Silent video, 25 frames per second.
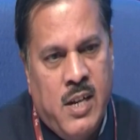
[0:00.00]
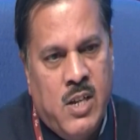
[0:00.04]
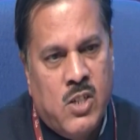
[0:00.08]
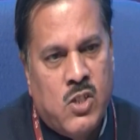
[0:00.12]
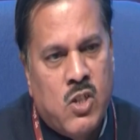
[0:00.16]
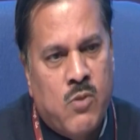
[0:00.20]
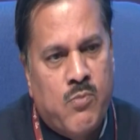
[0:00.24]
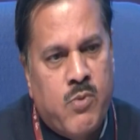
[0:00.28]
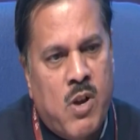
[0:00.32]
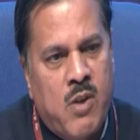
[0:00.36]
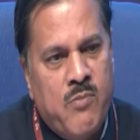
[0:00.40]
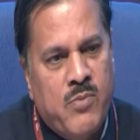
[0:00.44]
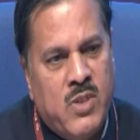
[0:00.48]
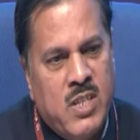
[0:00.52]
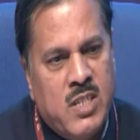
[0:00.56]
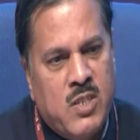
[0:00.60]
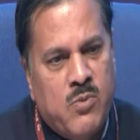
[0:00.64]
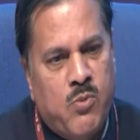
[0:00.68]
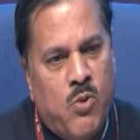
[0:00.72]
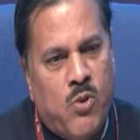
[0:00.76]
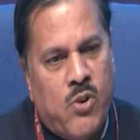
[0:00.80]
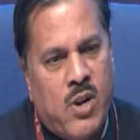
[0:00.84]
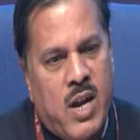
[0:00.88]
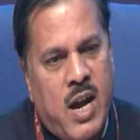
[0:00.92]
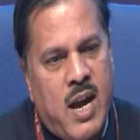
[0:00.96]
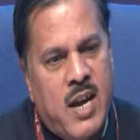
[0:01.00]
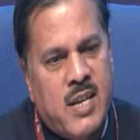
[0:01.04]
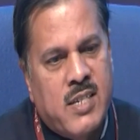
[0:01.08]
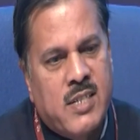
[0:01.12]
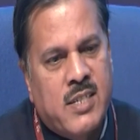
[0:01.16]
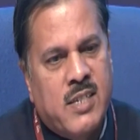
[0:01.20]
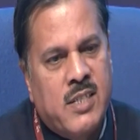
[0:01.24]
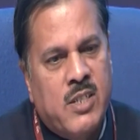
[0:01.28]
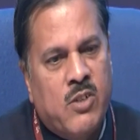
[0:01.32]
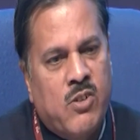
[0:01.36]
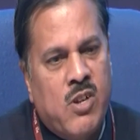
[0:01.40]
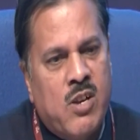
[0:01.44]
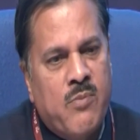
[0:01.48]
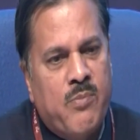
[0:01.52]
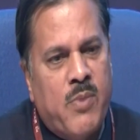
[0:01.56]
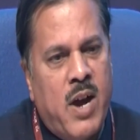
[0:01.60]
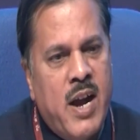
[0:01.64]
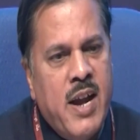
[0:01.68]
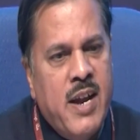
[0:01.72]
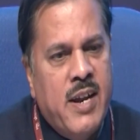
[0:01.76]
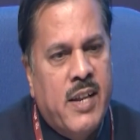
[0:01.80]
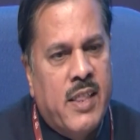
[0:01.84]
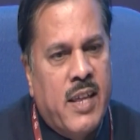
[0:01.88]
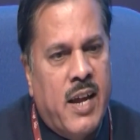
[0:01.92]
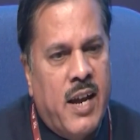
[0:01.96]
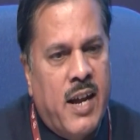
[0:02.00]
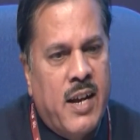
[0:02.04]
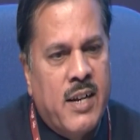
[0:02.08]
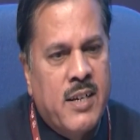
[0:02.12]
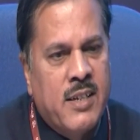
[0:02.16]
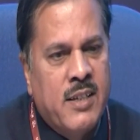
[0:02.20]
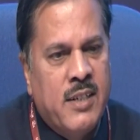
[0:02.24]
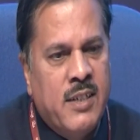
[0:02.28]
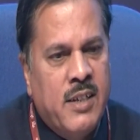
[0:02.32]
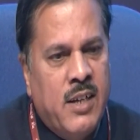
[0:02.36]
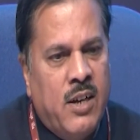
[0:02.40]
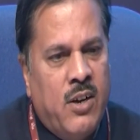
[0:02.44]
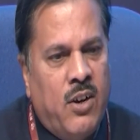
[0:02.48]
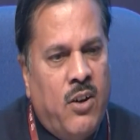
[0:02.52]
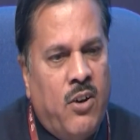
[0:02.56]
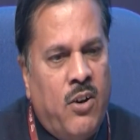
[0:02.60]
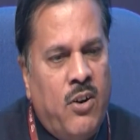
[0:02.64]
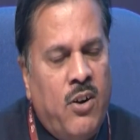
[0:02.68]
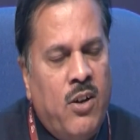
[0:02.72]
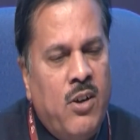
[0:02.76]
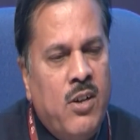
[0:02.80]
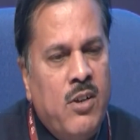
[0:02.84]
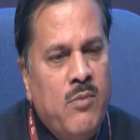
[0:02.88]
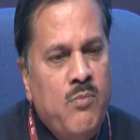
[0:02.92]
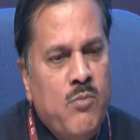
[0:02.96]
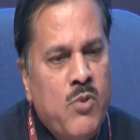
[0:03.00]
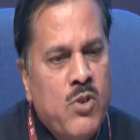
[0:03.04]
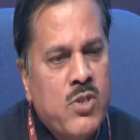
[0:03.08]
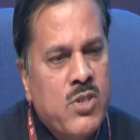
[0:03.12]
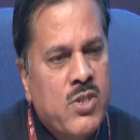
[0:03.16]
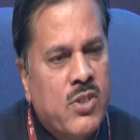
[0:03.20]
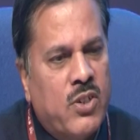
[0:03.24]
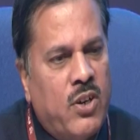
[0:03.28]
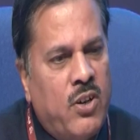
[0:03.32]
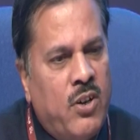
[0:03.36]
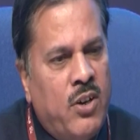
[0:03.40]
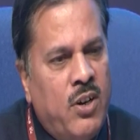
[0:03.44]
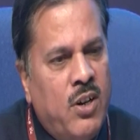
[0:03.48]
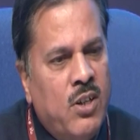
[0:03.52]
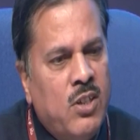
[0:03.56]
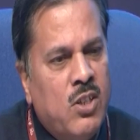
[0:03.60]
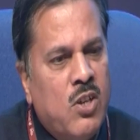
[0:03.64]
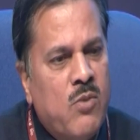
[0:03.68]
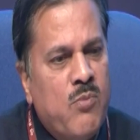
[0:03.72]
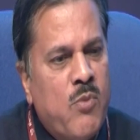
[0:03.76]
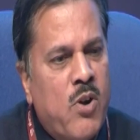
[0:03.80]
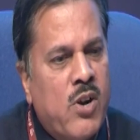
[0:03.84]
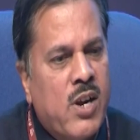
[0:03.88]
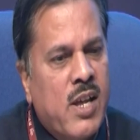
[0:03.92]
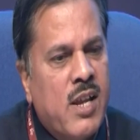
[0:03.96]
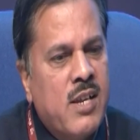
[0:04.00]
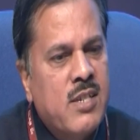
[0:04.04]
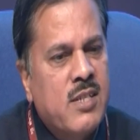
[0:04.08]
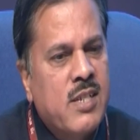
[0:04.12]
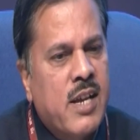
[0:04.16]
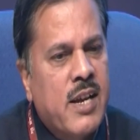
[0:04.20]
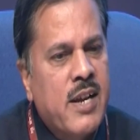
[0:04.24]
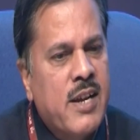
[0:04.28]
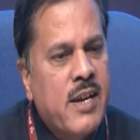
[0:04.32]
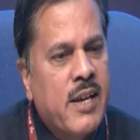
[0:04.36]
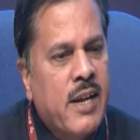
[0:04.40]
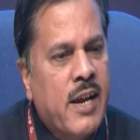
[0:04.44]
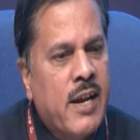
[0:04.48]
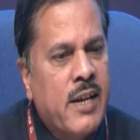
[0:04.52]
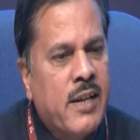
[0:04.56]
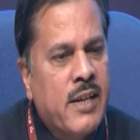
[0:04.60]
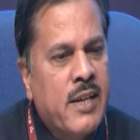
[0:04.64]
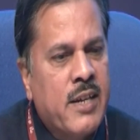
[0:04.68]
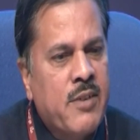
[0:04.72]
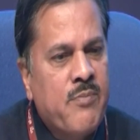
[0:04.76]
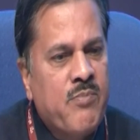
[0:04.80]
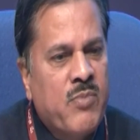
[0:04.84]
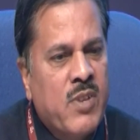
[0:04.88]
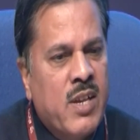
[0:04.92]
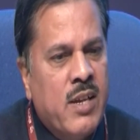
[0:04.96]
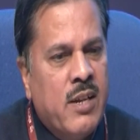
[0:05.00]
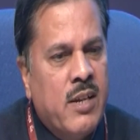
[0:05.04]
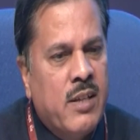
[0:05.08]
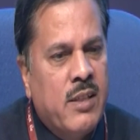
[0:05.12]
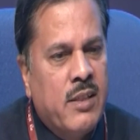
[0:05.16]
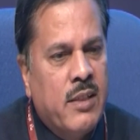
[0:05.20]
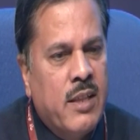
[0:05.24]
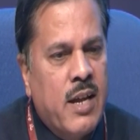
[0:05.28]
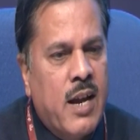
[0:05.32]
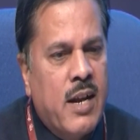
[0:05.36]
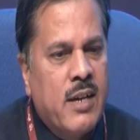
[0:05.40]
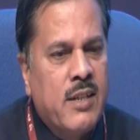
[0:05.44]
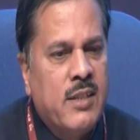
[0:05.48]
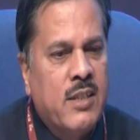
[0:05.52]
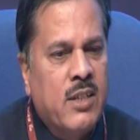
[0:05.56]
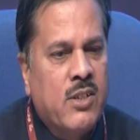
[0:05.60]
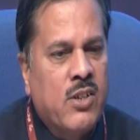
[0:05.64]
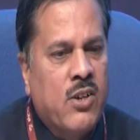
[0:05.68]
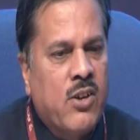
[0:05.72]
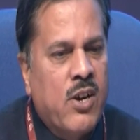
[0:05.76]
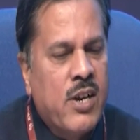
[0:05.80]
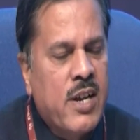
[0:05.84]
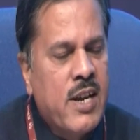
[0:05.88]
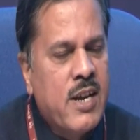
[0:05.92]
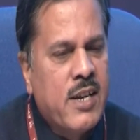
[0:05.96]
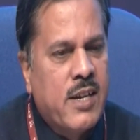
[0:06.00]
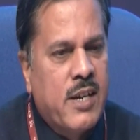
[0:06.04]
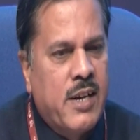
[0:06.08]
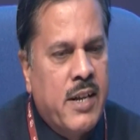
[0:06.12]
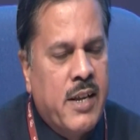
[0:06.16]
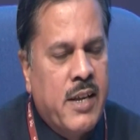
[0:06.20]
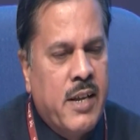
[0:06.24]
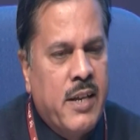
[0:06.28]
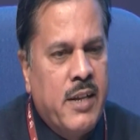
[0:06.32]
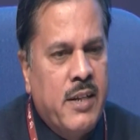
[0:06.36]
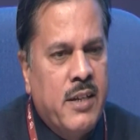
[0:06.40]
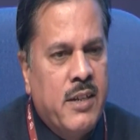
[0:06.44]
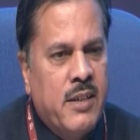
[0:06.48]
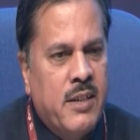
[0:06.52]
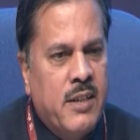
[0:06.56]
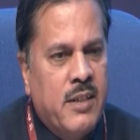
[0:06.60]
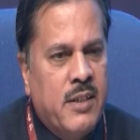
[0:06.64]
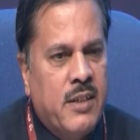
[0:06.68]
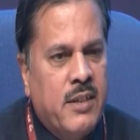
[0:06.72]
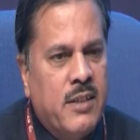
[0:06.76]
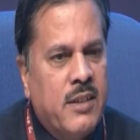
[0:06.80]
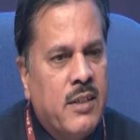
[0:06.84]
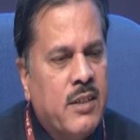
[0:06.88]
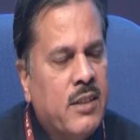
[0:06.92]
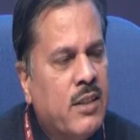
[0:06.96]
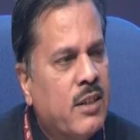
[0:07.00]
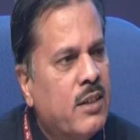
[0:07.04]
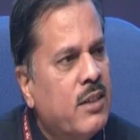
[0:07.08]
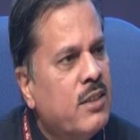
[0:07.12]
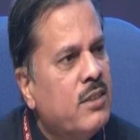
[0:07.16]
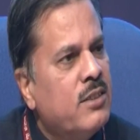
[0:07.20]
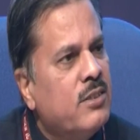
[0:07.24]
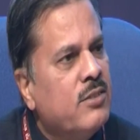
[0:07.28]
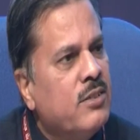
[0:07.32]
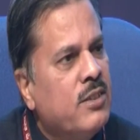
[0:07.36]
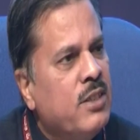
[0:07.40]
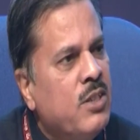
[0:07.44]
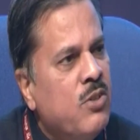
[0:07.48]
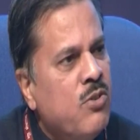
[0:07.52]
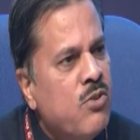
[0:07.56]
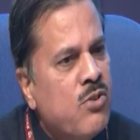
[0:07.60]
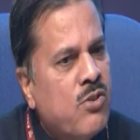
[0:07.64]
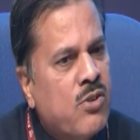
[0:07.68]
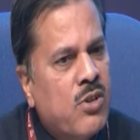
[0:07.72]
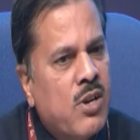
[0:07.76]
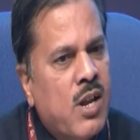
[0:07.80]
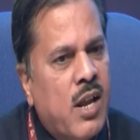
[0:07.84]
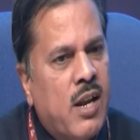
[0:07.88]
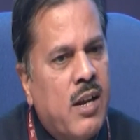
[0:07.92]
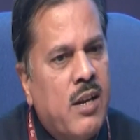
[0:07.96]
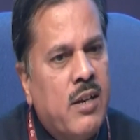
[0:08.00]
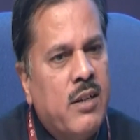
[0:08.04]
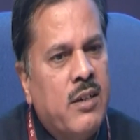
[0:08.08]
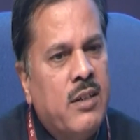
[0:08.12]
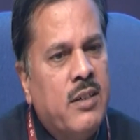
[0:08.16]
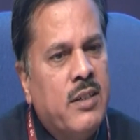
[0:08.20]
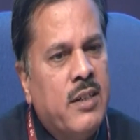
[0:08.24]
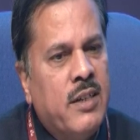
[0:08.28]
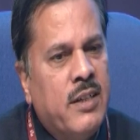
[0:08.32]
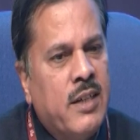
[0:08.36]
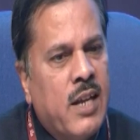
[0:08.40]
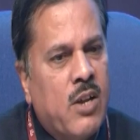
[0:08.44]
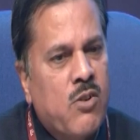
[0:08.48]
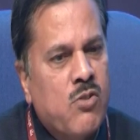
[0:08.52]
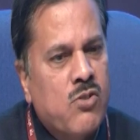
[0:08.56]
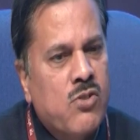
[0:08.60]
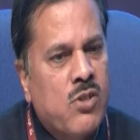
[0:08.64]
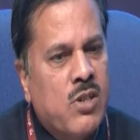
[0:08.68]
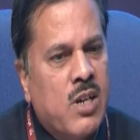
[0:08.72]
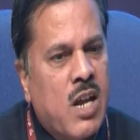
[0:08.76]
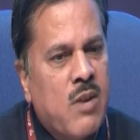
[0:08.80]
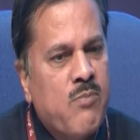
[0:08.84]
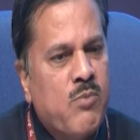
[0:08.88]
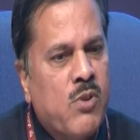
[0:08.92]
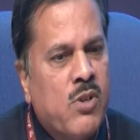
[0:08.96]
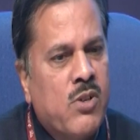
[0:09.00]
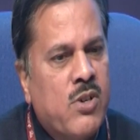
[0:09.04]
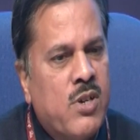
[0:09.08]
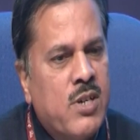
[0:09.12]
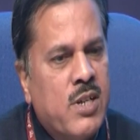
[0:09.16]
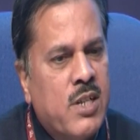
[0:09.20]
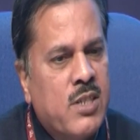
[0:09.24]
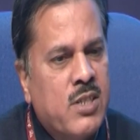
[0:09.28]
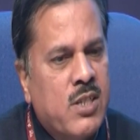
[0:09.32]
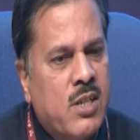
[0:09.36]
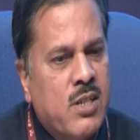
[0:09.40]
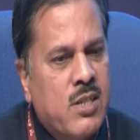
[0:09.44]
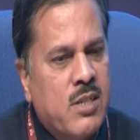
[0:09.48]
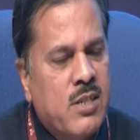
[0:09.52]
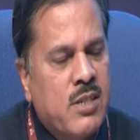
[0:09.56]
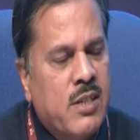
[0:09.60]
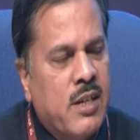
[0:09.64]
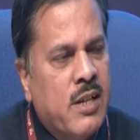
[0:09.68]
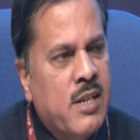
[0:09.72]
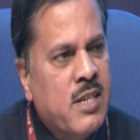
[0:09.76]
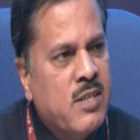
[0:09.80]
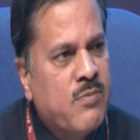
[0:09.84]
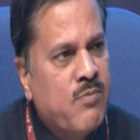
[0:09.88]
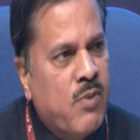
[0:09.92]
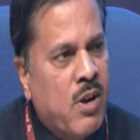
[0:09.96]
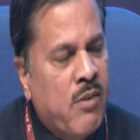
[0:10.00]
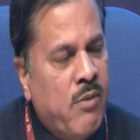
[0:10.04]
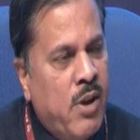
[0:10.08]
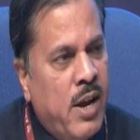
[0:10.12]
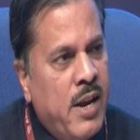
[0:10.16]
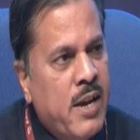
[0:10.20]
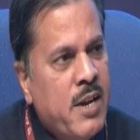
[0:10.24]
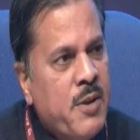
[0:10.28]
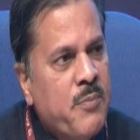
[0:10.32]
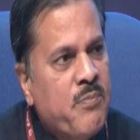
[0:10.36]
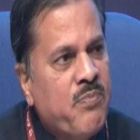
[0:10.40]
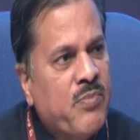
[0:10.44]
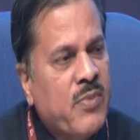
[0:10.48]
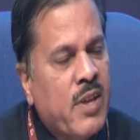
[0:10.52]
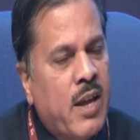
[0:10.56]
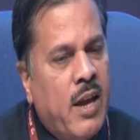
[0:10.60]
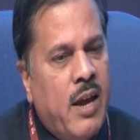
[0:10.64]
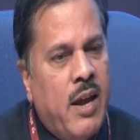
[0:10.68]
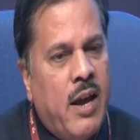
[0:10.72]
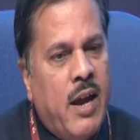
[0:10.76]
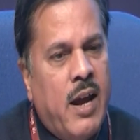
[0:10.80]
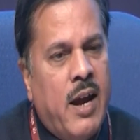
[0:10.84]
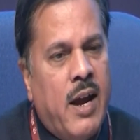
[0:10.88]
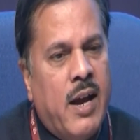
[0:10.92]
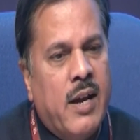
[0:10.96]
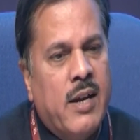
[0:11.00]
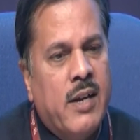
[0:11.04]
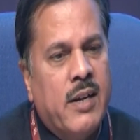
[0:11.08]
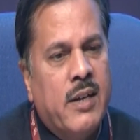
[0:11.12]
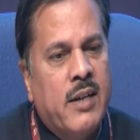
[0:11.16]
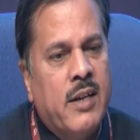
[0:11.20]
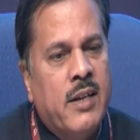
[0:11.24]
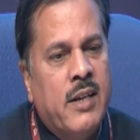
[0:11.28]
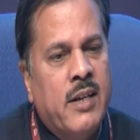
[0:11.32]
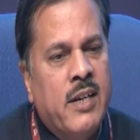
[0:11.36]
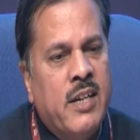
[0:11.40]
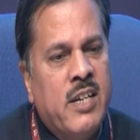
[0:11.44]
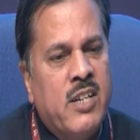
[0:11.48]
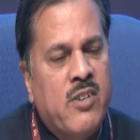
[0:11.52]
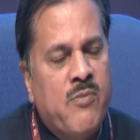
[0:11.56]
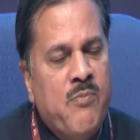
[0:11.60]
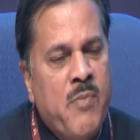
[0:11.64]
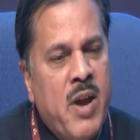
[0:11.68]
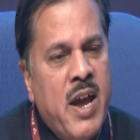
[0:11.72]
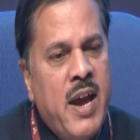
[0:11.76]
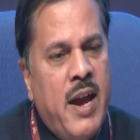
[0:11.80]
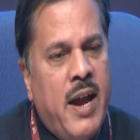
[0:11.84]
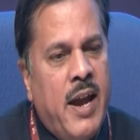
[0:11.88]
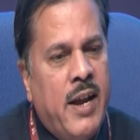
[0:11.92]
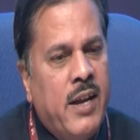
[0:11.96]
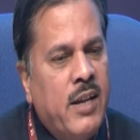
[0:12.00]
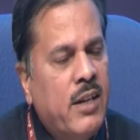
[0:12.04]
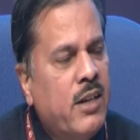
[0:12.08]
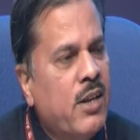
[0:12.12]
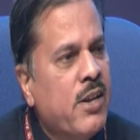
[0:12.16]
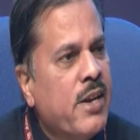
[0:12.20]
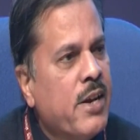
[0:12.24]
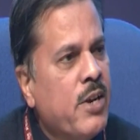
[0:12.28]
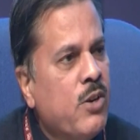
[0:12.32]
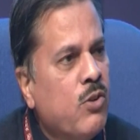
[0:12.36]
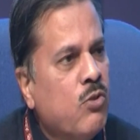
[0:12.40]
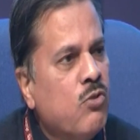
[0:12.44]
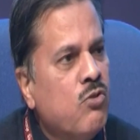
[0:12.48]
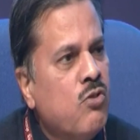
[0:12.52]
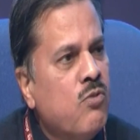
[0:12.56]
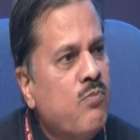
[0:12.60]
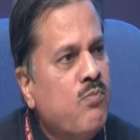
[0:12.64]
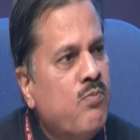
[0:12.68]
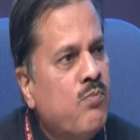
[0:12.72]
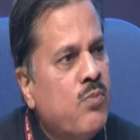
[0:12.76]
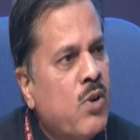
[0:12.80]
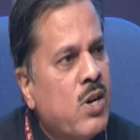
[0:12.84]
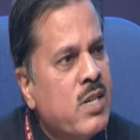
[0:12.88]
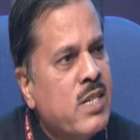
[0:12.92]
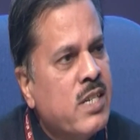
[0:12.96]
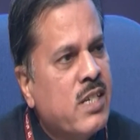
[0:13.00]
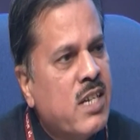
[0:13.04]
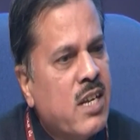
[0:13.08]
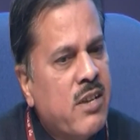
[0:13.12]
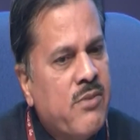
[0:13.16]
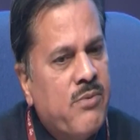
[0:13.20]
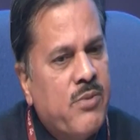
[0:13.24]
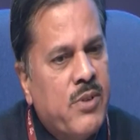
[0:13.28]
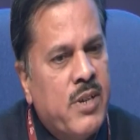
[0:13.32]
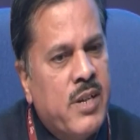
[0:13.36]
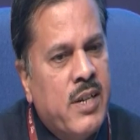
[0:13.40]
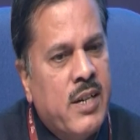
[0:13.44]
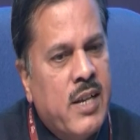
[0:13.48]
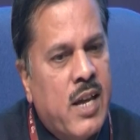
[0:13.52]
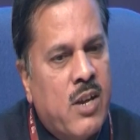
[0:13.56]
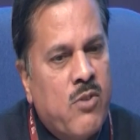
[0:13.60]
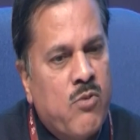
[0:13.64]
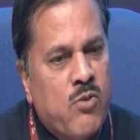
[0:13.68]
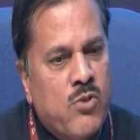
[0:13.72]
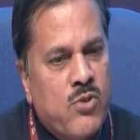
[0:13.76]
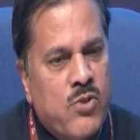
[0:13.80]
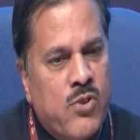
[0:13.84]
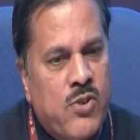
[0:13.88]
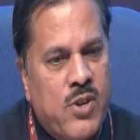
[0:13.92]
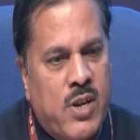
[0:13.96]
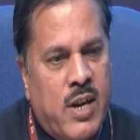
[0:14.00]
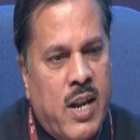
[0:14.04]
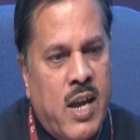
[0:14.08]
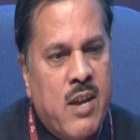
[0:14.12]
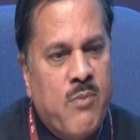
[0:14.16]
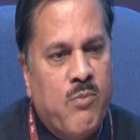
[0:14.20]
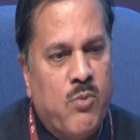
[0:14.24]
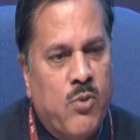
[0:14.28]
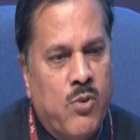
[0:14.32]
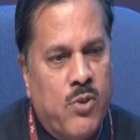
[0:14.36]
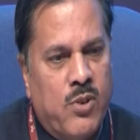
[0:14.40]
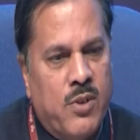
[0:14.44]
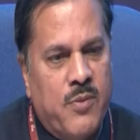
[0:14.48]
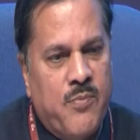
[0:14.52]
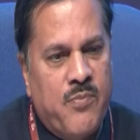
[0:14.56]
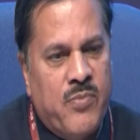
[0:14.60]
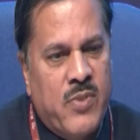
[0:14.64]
So from this forecast, you can find that almost all the models are indicating that currently the neutral Indian Ocean Dipole conditions is prevailing, and it may enter into positive Indian Ocean Dipole.